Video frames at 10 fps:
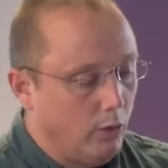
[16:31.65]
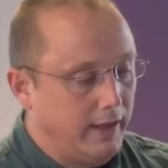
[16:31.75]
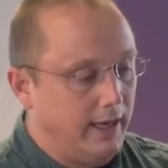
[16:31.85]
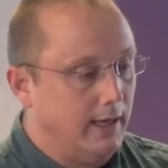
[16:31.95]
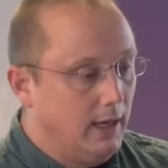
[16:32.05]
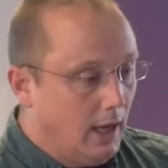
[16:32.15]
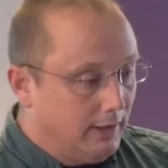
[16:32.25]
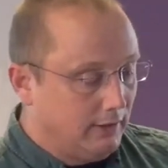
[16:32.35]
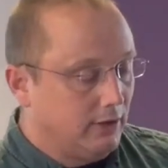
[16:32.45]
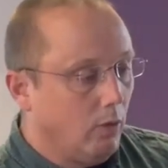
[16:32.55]
the
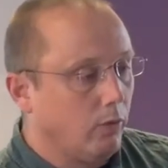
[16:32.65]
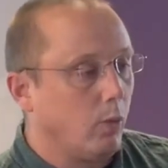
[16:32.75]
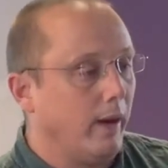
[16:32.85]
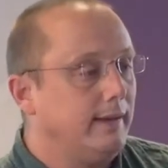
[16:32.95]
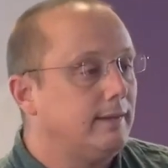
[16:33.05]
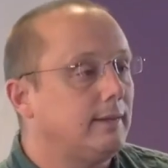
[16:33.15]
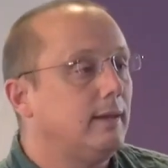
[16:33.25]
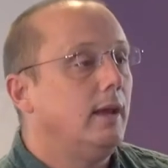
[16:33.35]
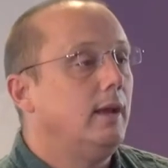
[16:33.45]
dissolved wastes.